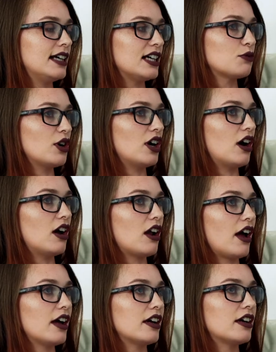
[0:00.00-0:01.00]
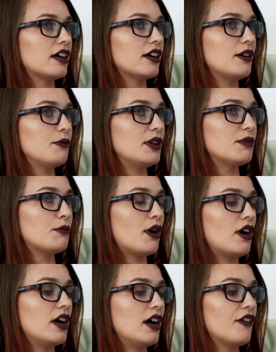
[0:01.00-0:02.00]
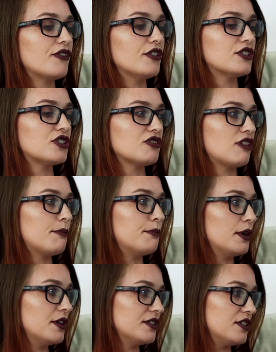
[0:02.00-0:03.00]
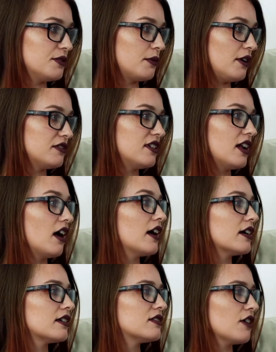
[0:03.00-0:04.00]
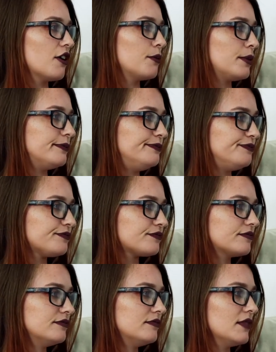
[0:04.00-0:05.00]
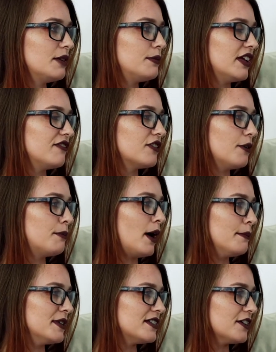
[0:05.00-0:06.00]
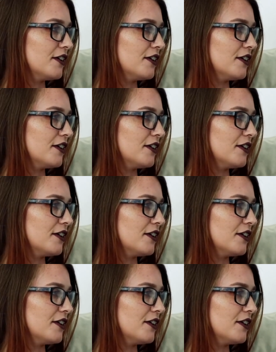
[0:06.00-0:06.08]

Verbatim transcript: That's what I, like with my. I've got scrub bars as well, so like soap. Mm. They've got pumice